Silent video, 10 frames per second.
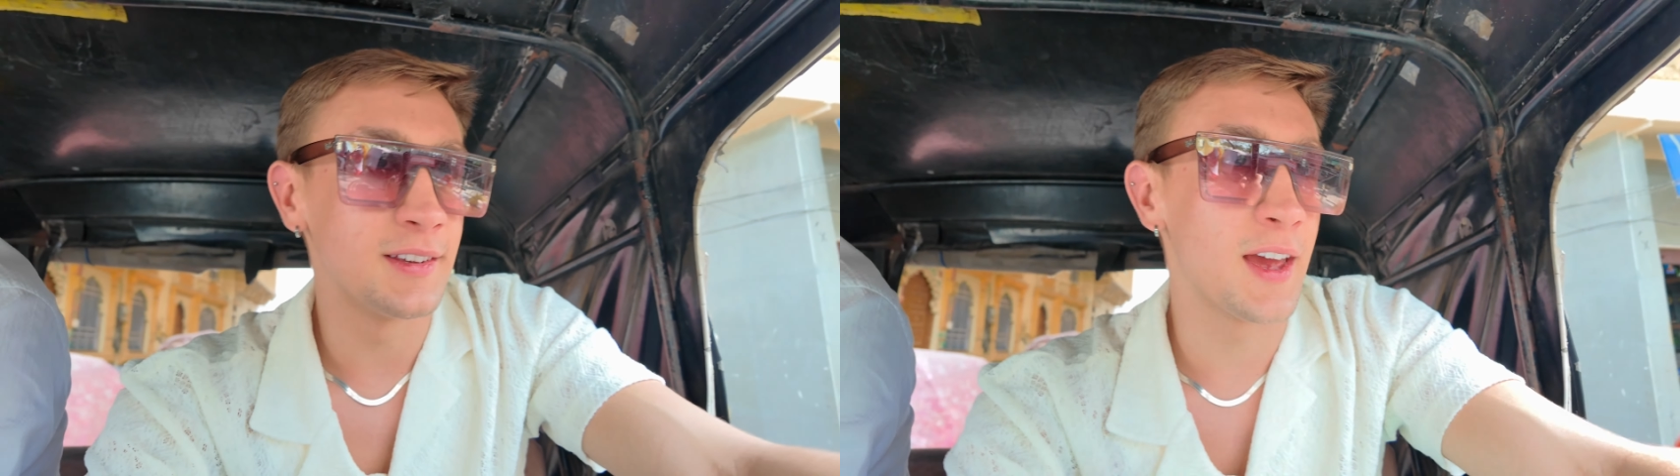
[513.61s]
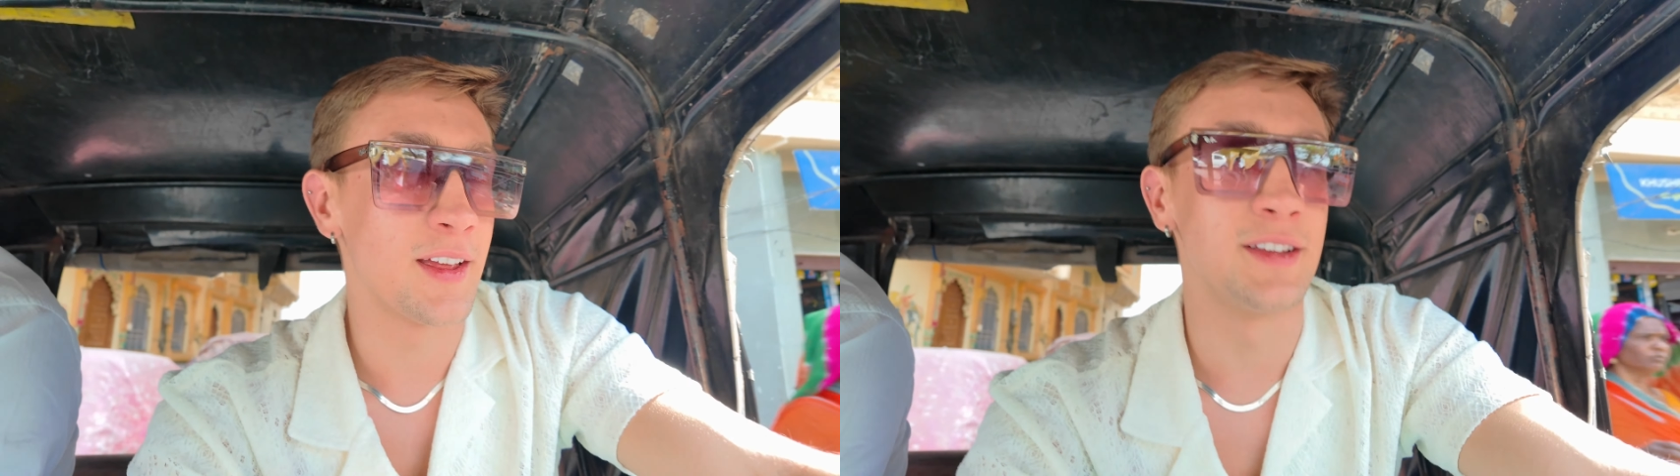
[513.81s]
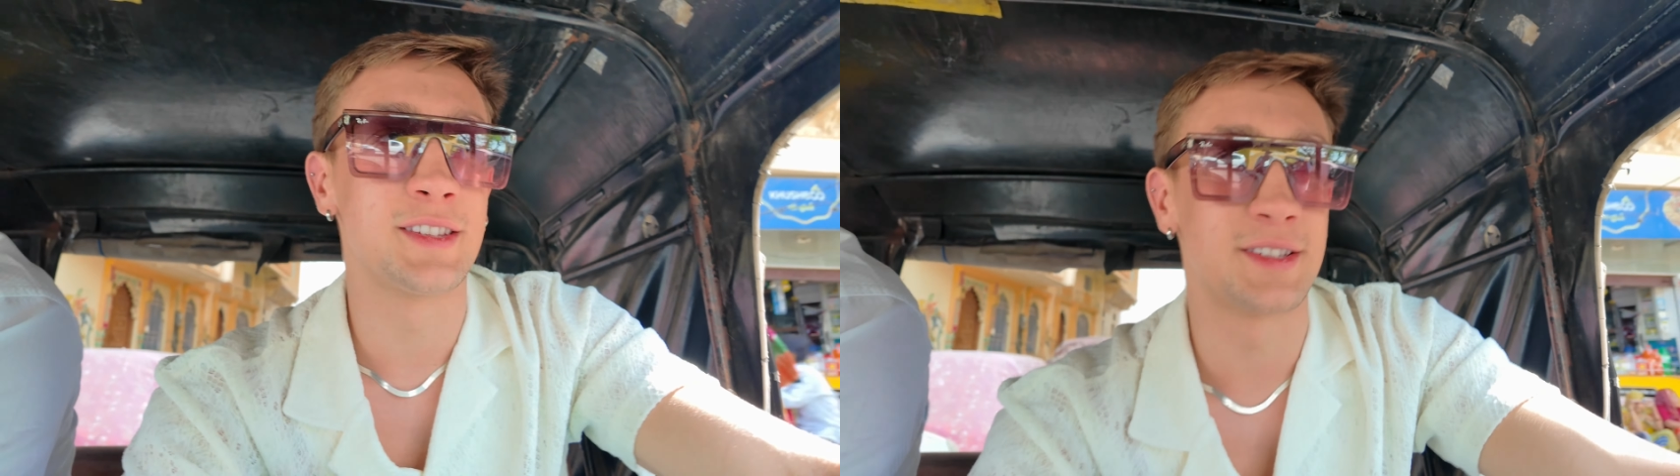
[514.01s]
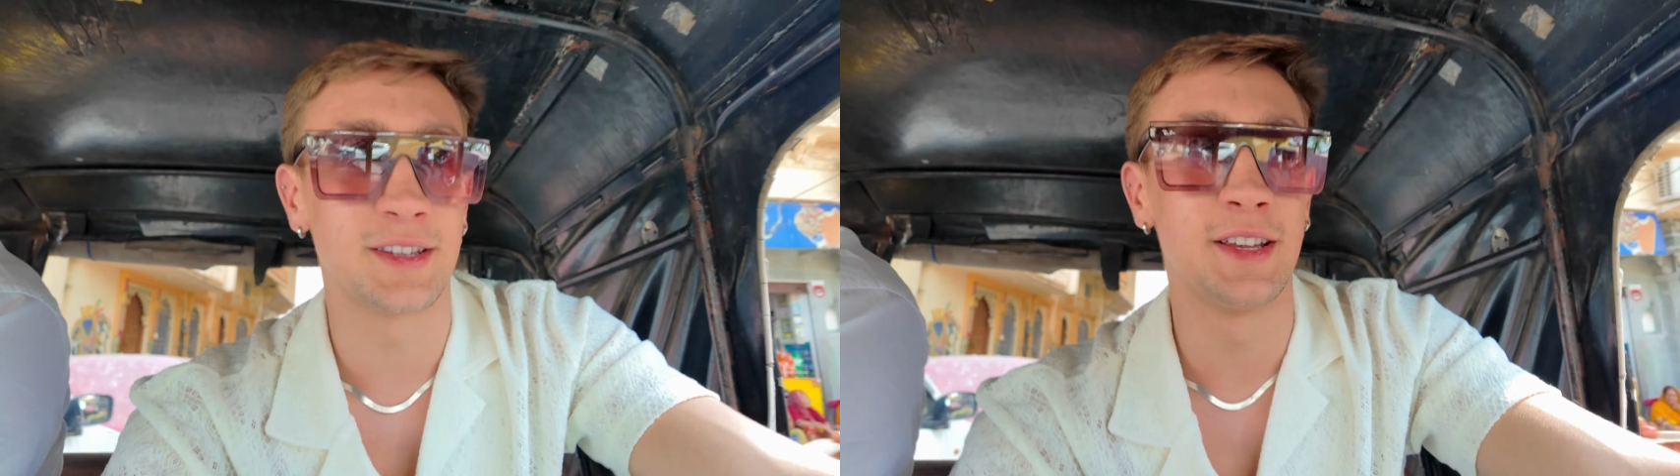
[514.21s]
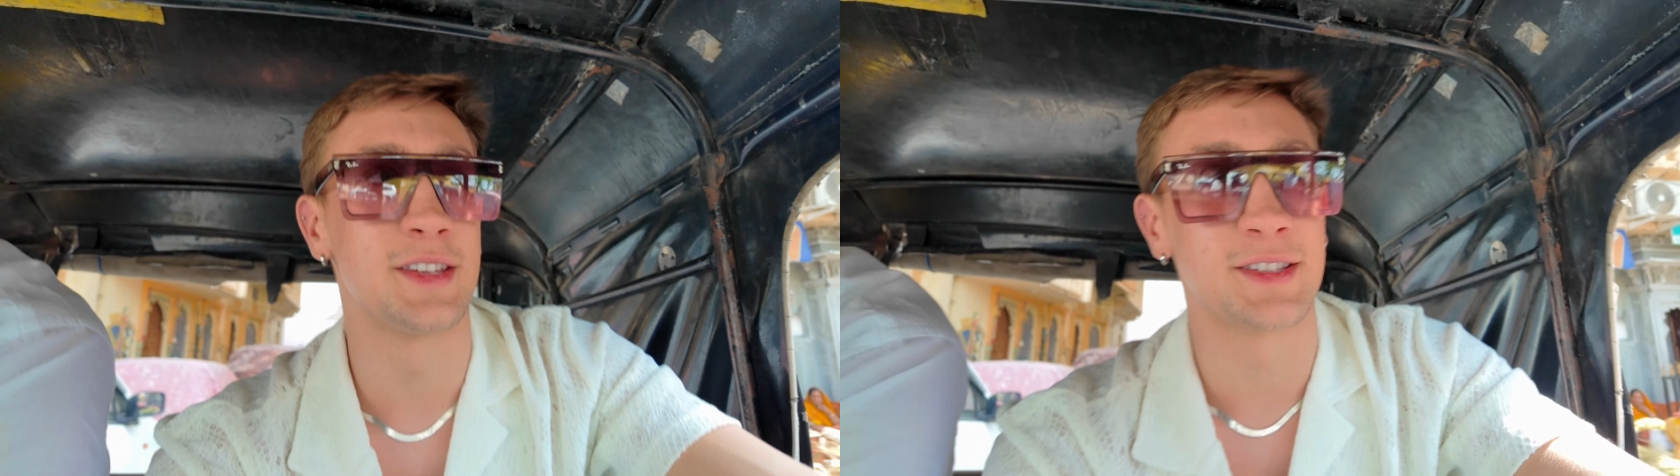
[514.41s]
yeah, this
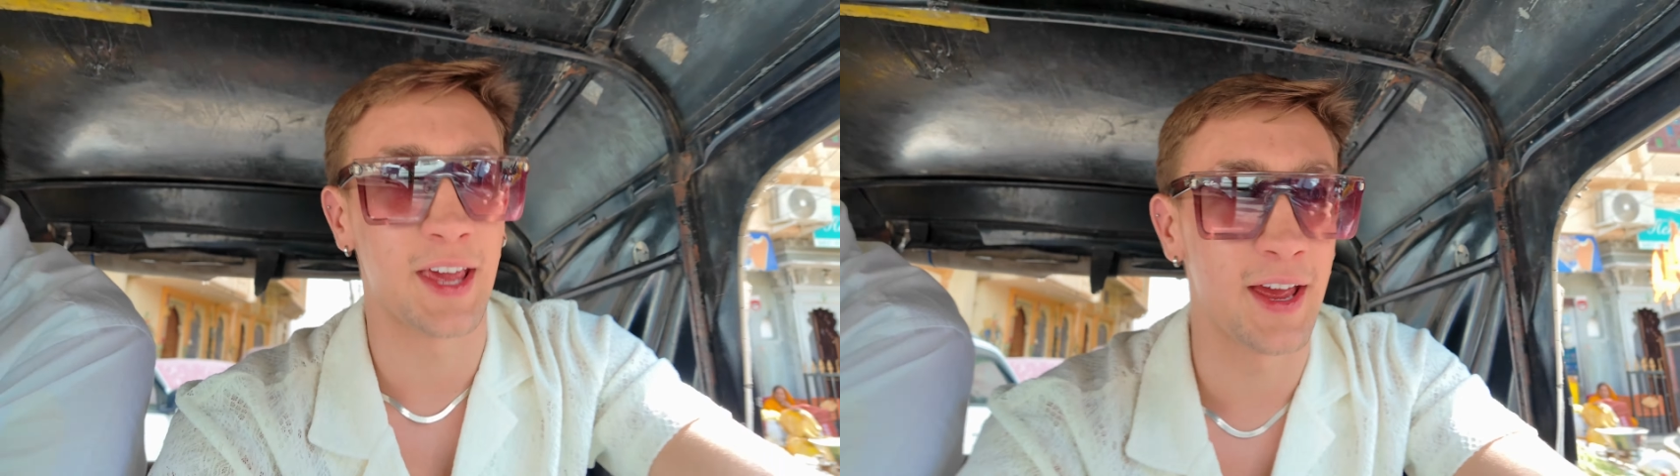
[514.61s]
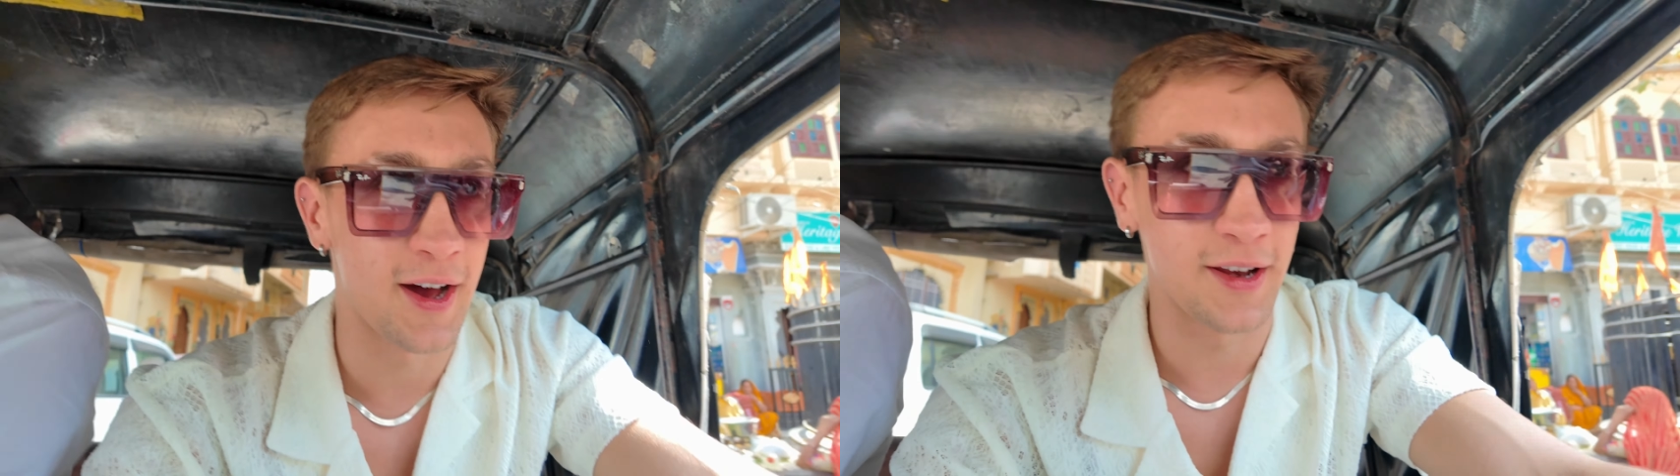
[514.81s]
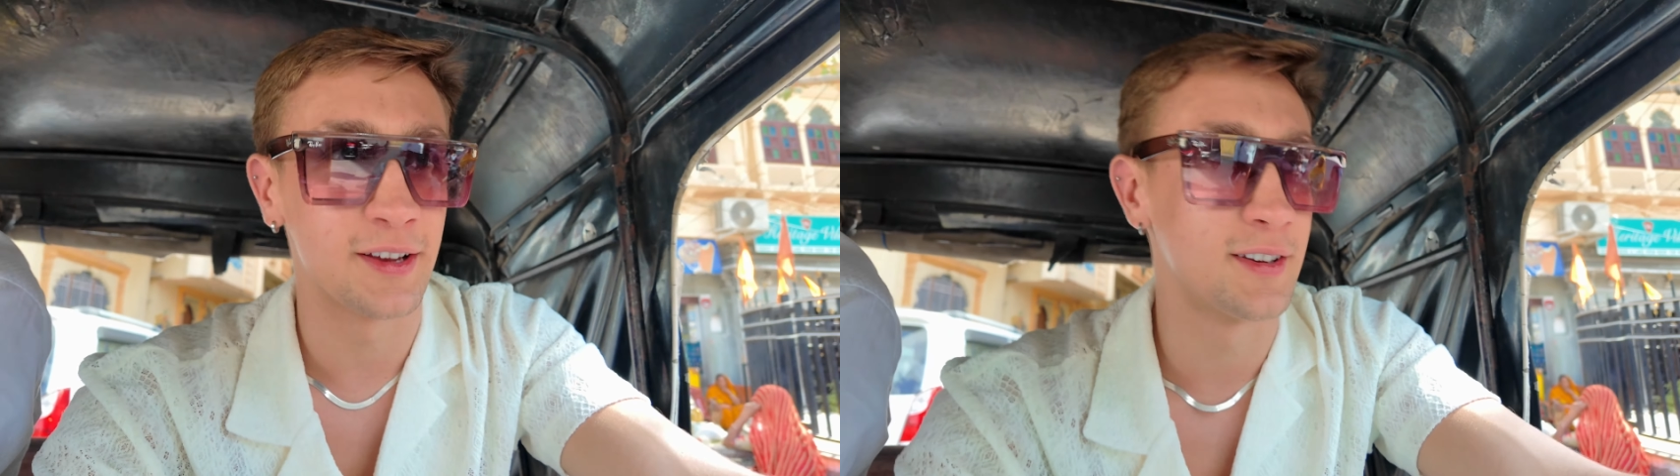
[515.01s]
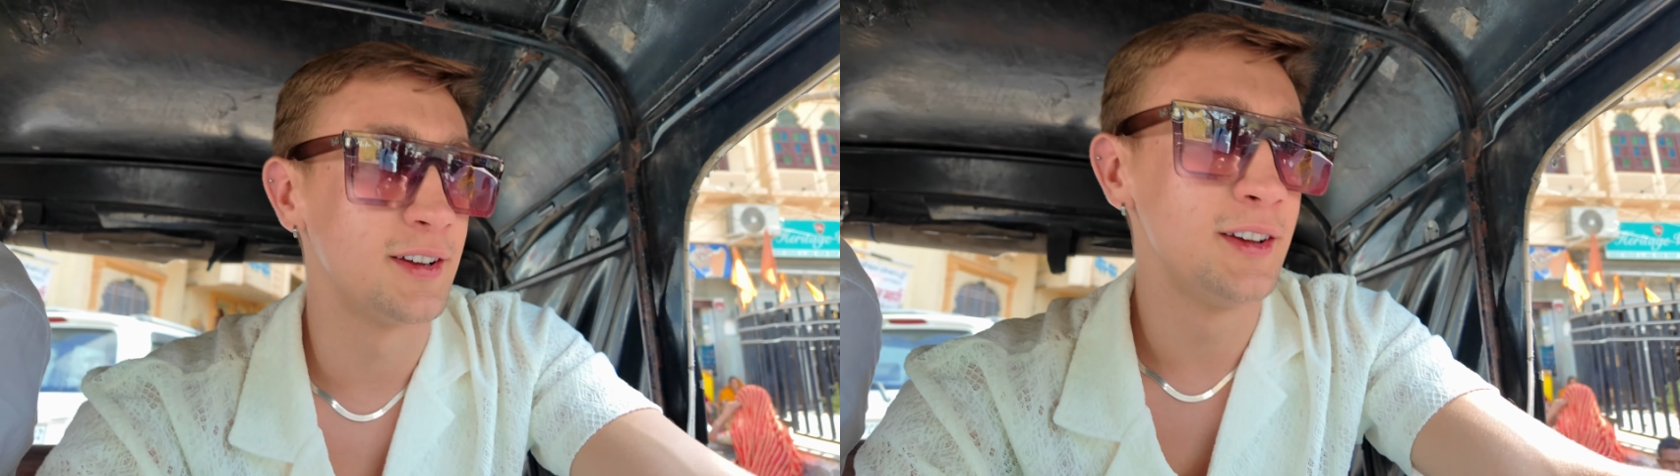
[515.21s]
is, this is chaotic.